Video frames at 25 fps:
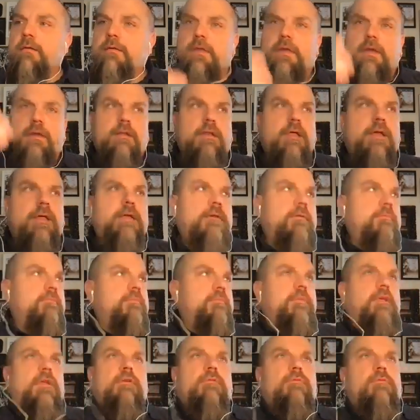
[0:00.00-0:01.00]

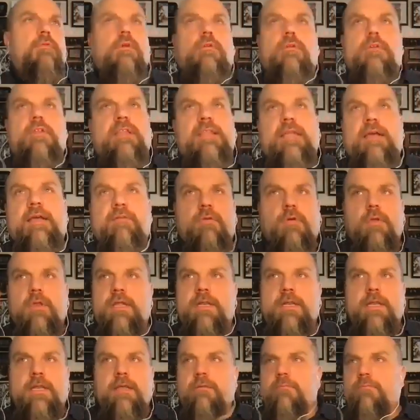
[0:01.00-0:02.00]
you're the devil
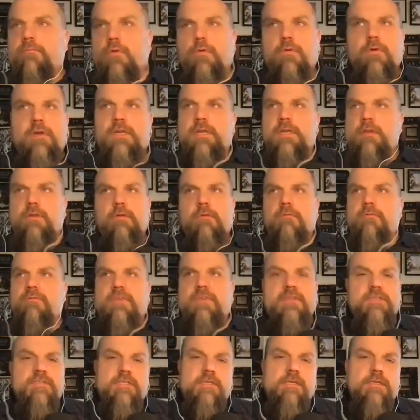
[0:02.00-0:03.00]
and they wrote it in your
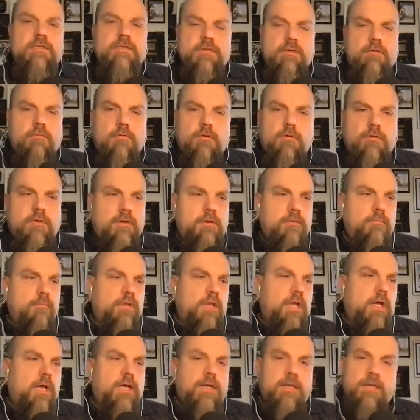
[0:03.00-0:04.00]
feces and they wrote it in
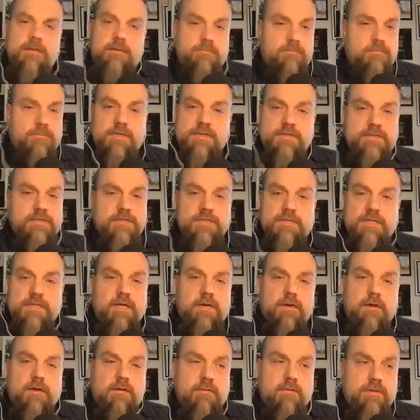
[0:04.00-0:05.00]
blood. And this is
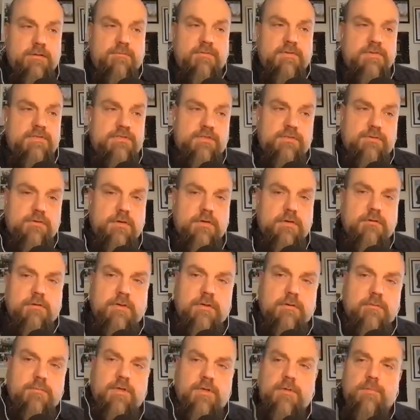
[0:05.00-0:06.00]
not all, if it's
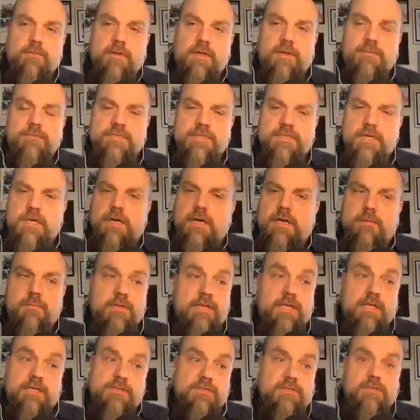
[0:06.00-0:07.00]
triggering to people, I'm sorry,
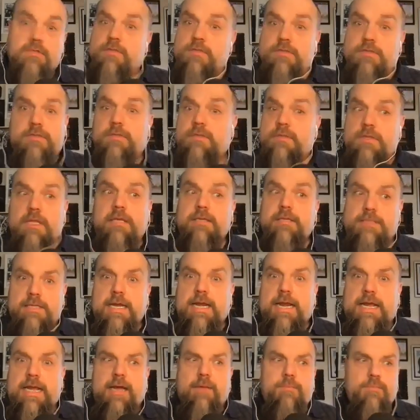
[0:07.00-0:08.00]
but that's just things
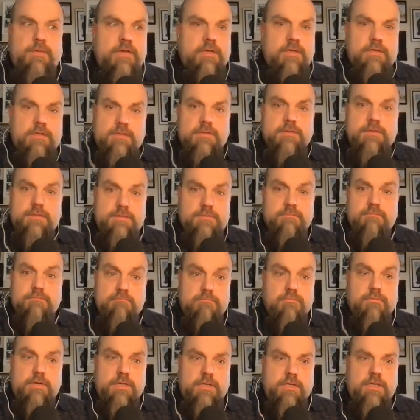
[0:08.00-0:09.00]
that happen. And just
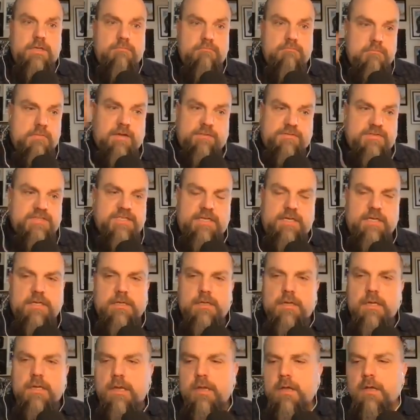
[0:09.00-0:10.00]
really, I've seen
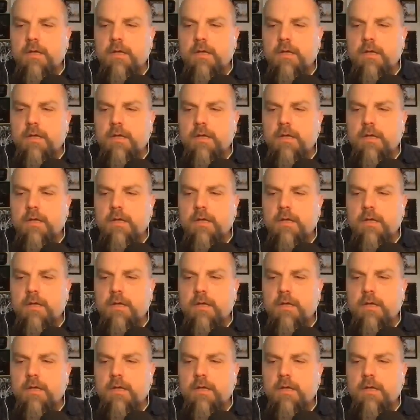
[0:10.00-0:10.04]
it.